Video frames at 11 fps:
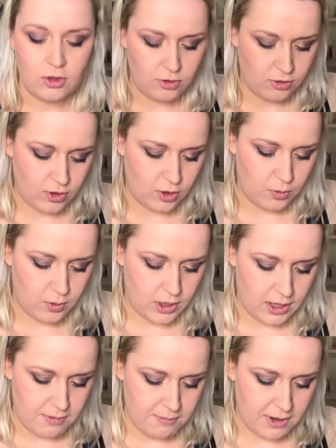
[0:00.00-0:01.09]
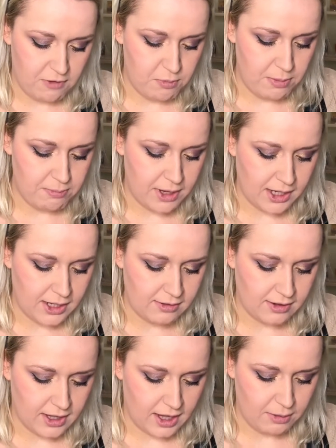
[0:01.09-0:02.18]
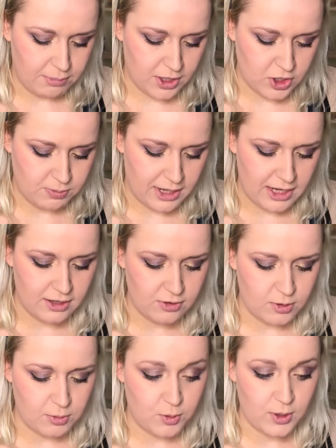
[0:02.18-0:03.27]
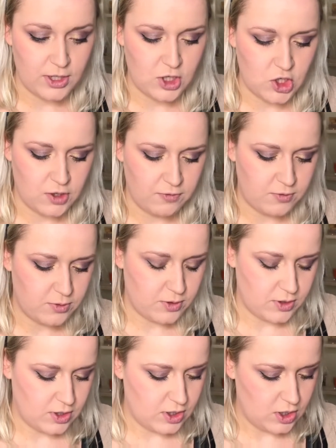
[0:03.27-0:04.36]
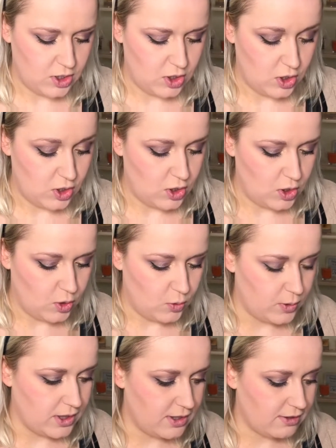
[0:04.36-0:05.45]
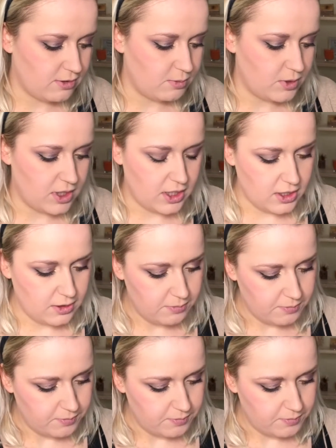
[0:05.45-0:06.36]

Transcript: So I've been meaning to get a blush palette, so I'm quite chuffed with this one here.